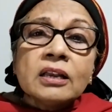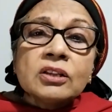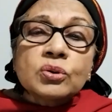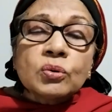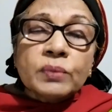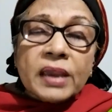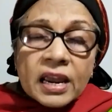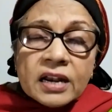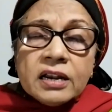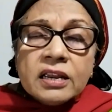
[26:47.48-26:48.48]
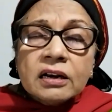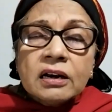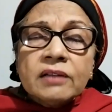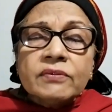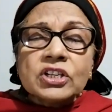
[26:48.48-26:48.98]
So we end here
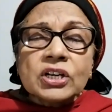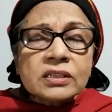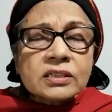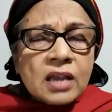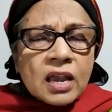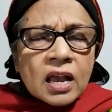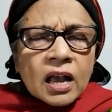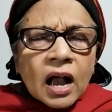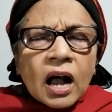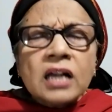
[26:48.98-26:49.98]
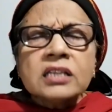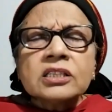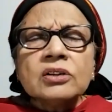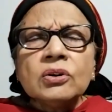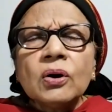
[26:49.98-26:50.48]
and we just
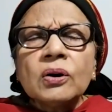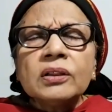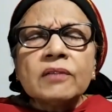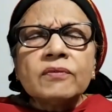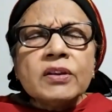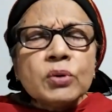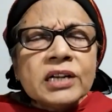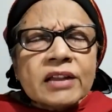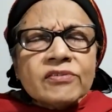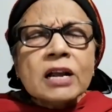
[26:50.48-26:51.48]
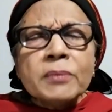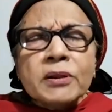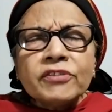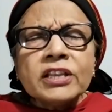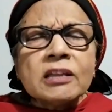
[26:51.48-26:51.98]
ask the Lord that we would develop
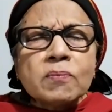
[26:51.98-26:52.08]
in faith.